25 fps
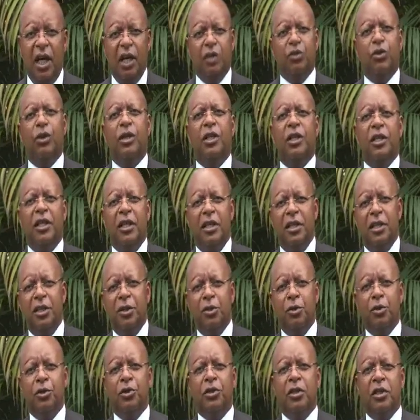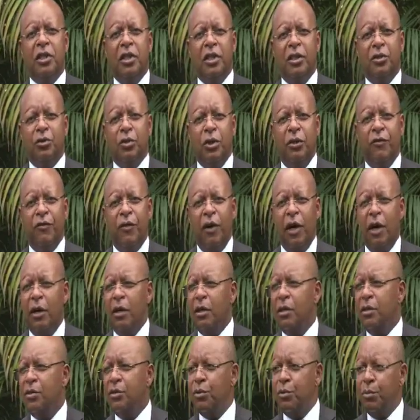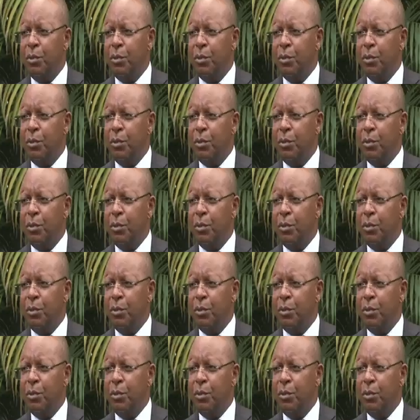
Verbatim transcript: Actually, he, he used uh, to refer